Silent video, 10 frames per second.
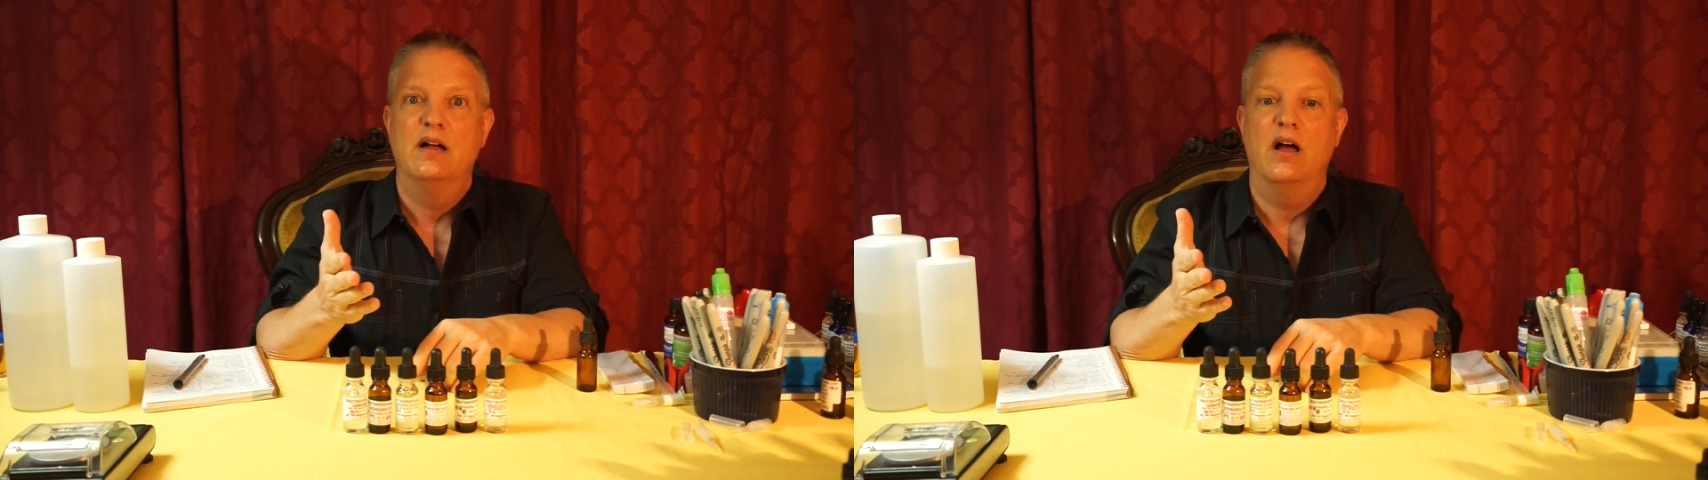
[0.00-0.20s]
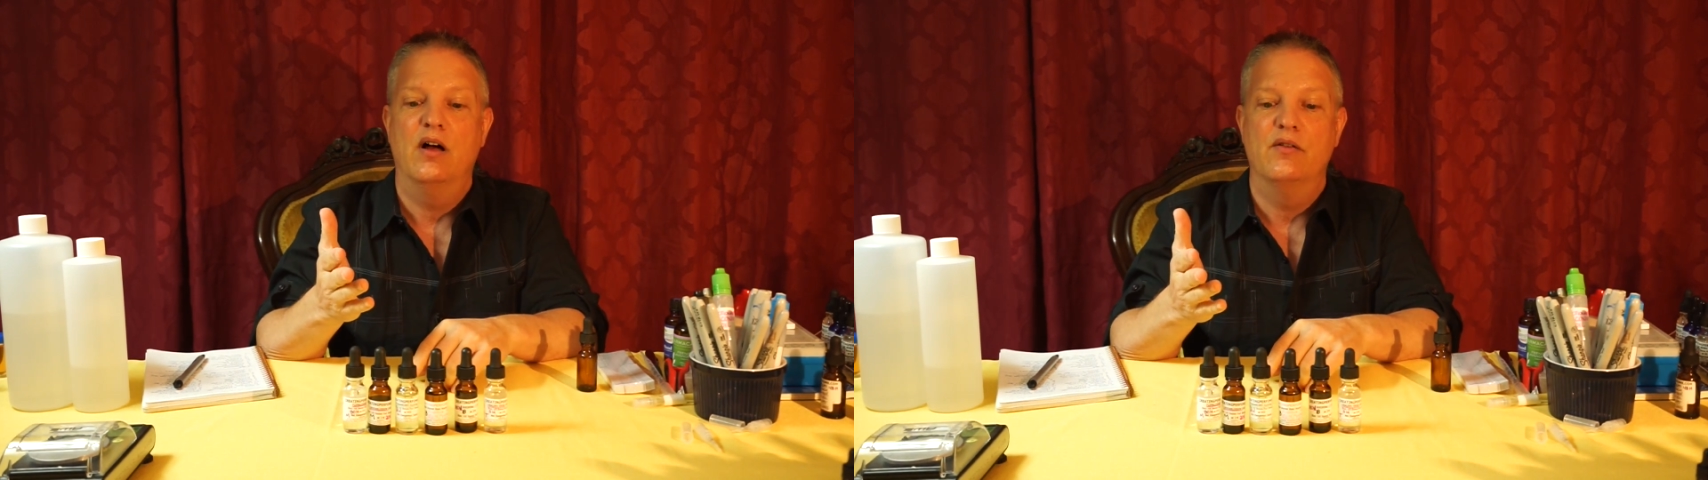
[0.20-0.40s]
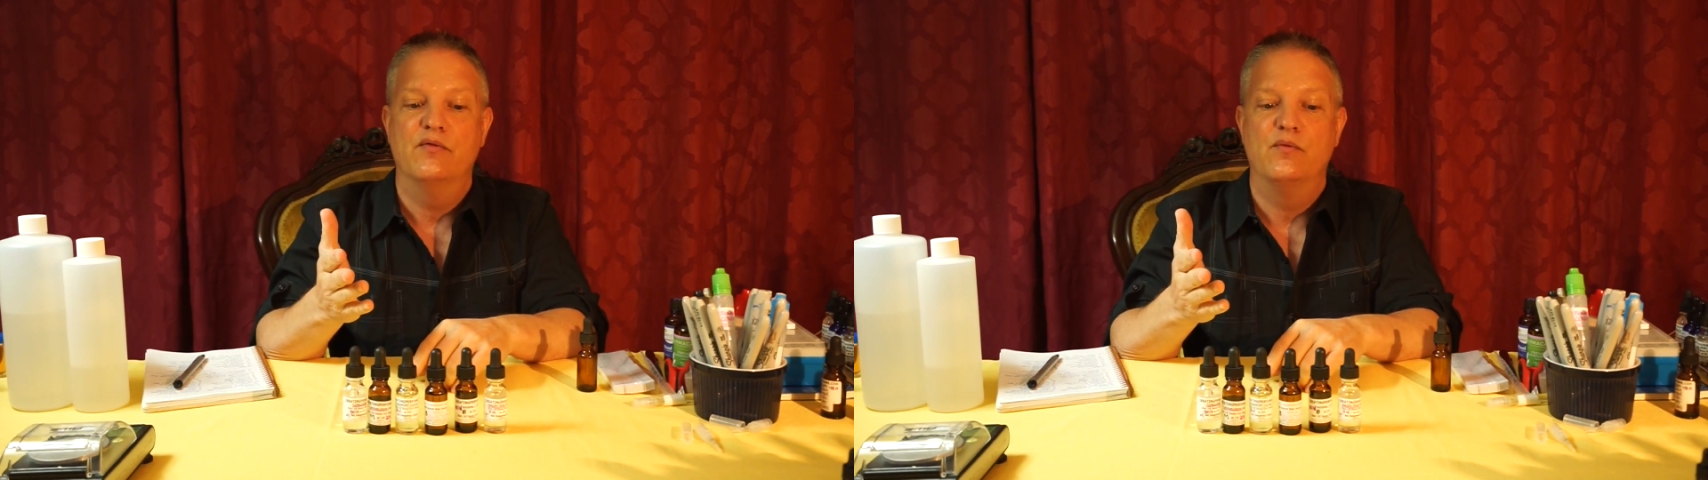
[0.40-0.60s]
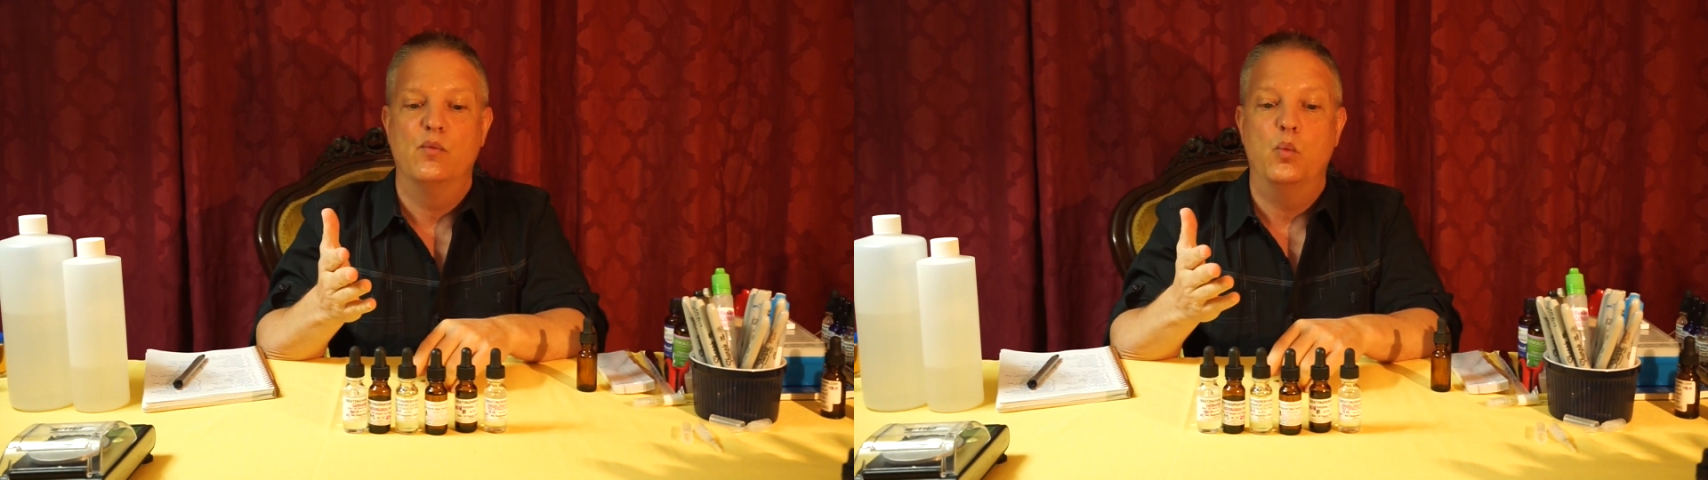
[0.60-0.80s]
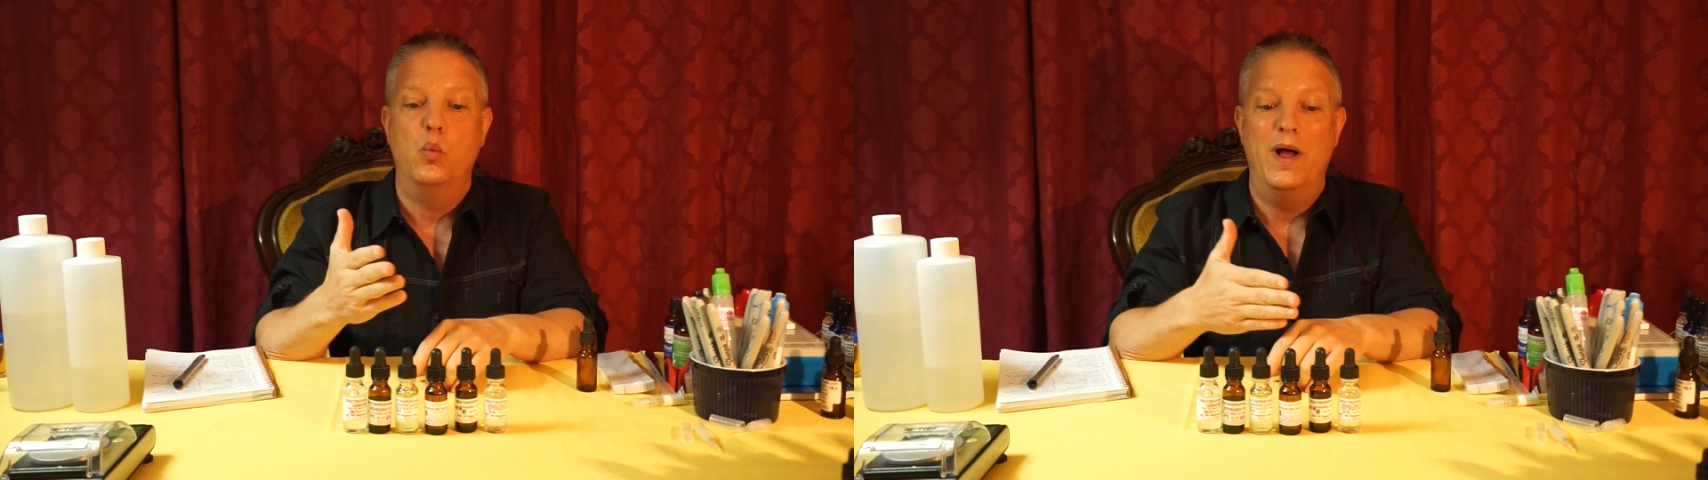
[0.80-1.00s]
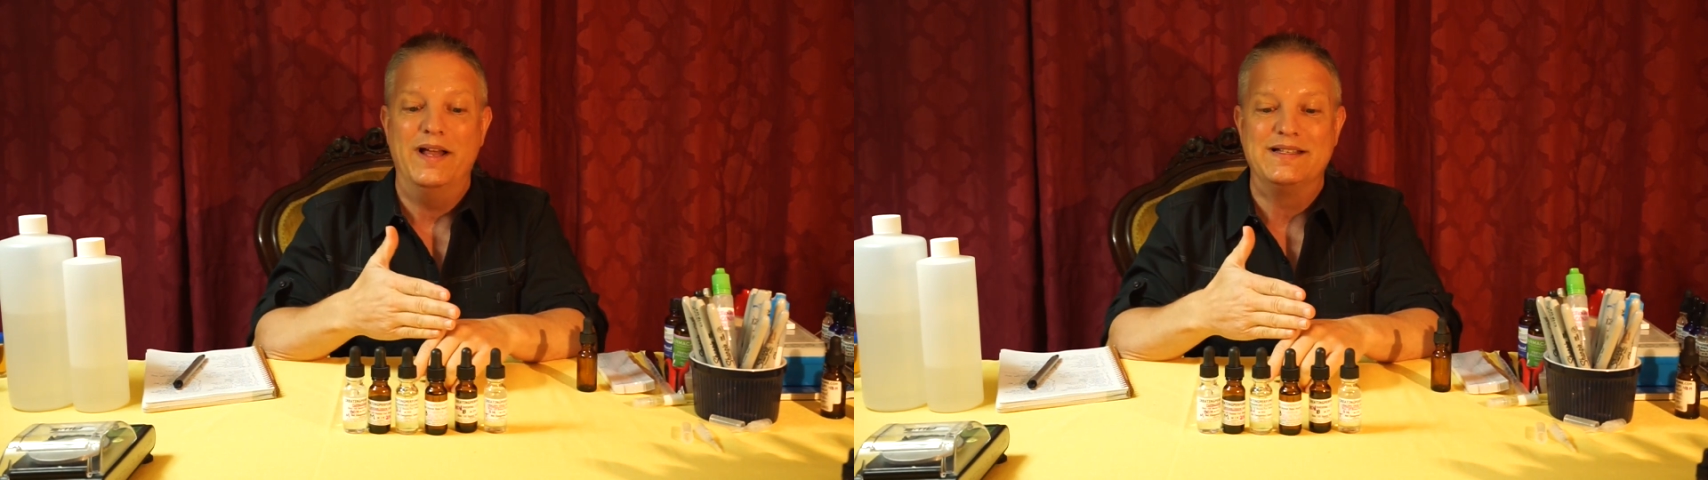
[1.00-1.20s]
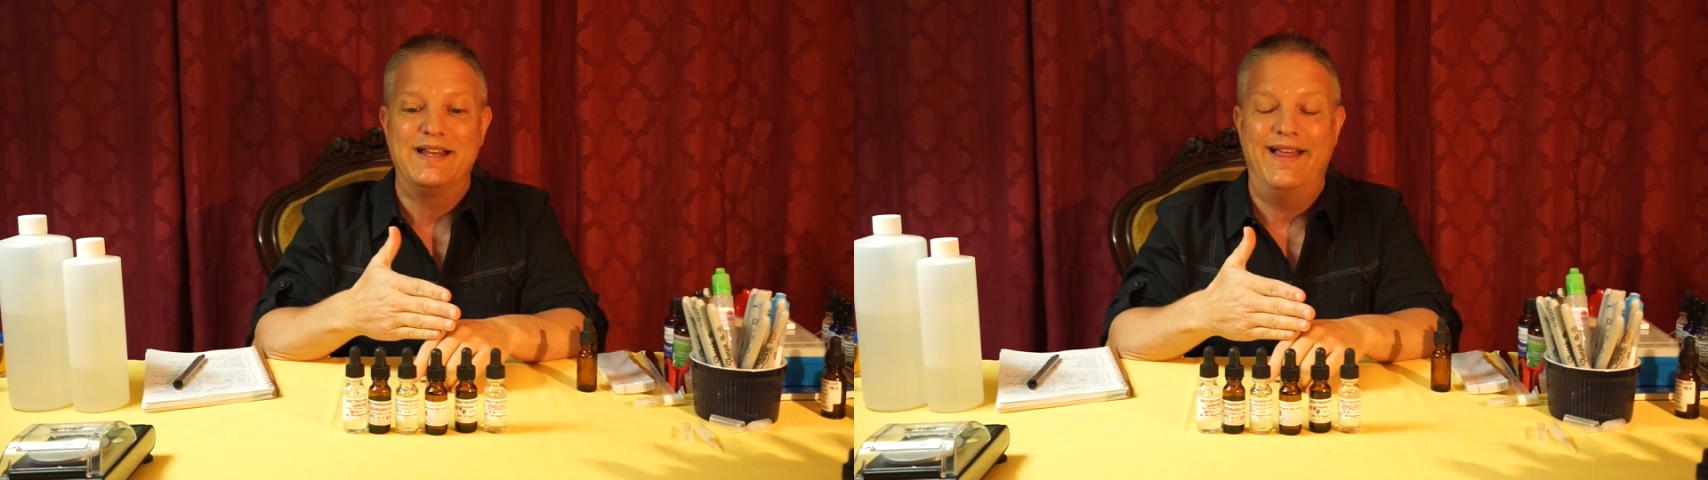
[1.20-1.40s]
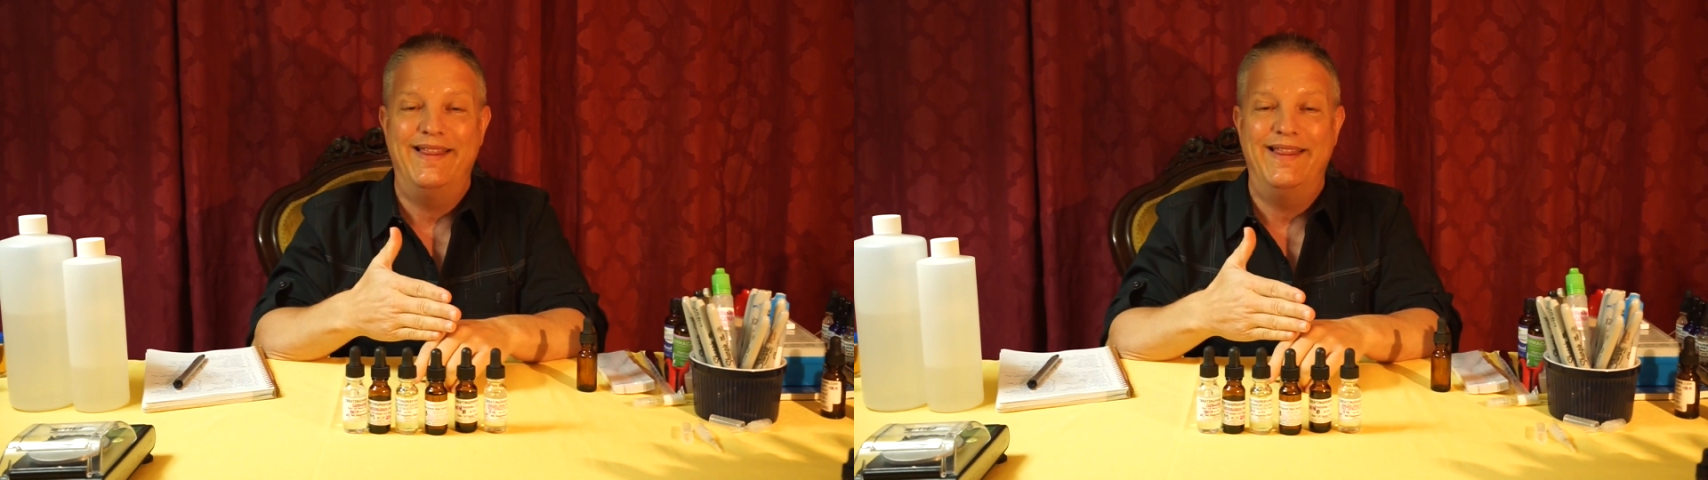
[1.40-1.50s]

of what